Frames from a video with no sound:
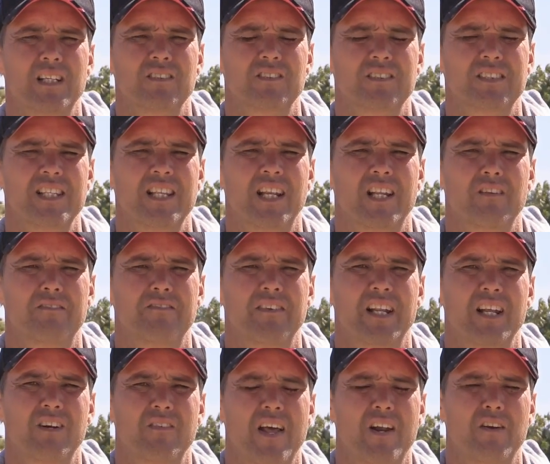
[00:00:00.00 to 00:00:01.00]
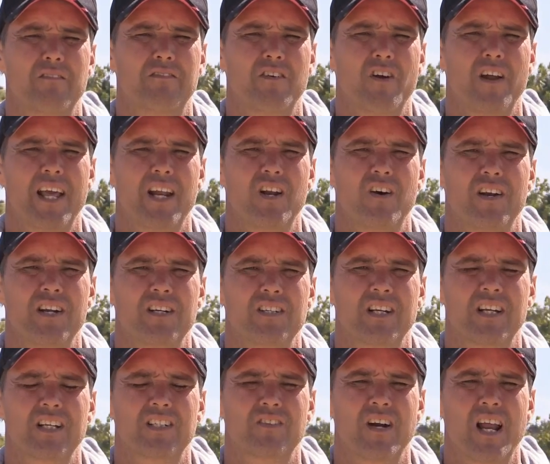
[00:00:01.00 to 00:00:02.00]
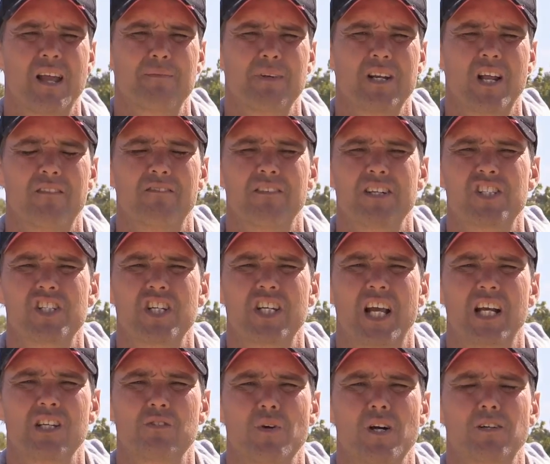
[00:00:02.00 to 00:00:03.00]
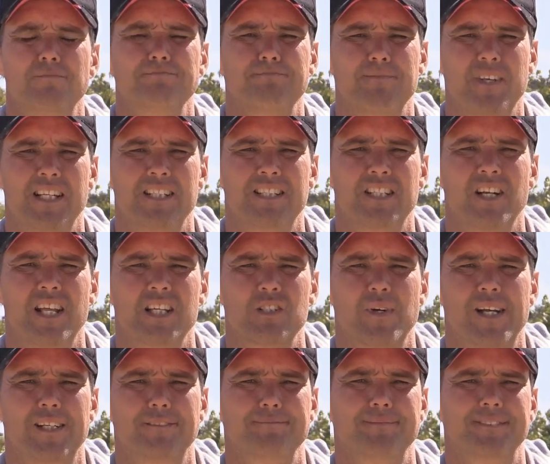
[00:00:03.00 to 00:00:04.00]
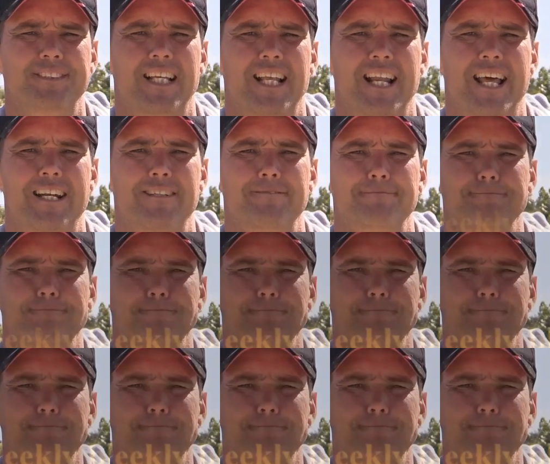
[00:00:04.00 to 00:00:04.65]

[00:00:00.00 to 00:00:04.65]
We'll send the little filly around on Friday night at Cranbourne. Hopefully she goes well. Until next week, see you later.